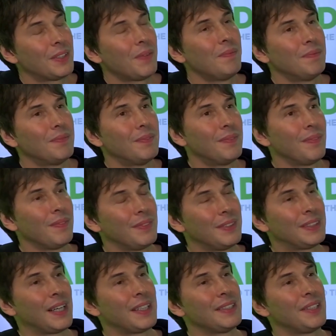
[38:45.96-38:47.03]
some
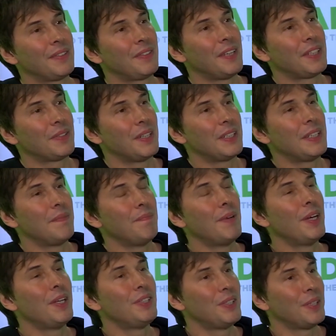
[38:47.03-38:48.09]
scientists refer to it as an
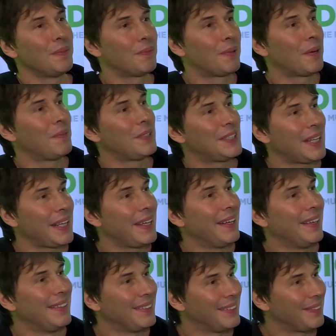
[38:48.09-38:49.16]
emergent property,
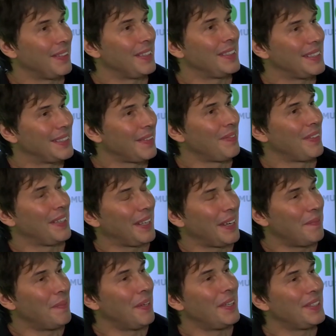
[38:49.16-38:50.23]
which is something that
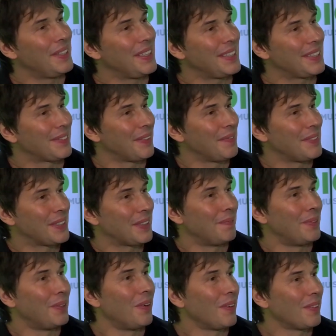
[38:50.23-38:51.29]
emerges from some
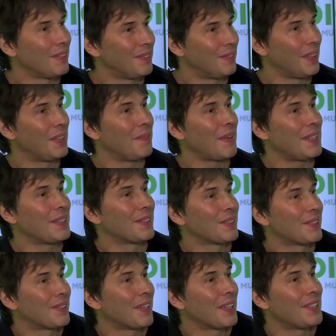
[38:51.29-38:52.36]
more fundamental
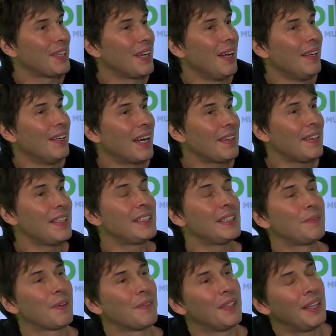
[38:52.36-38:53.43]
structure. I think this
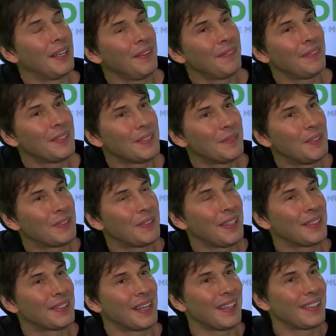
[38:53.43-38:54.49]
is probably the difference
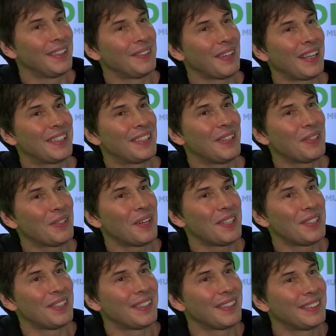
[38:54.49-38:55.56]
between us. I'll ask you a
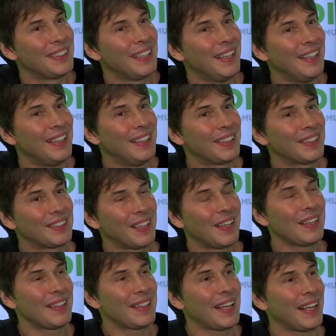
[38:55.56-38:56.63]
question, because
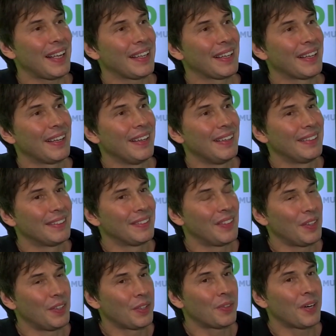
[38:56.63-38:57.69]
I think
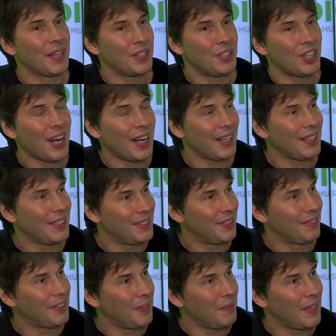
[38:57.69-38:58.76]
that the great challenge
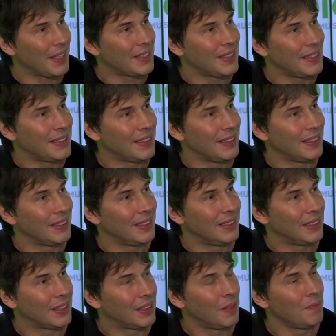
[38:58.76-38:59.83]
of human existence
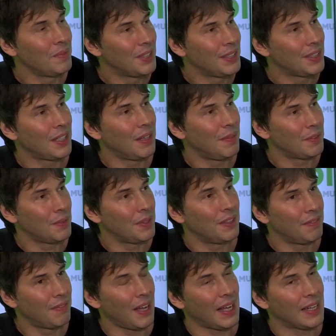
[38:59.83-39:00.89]
is to come to terms with
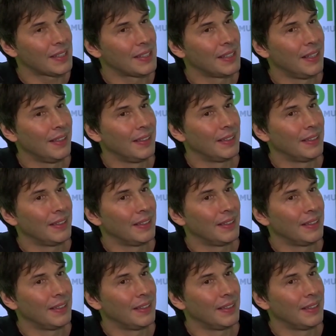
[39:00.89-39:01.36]
the fact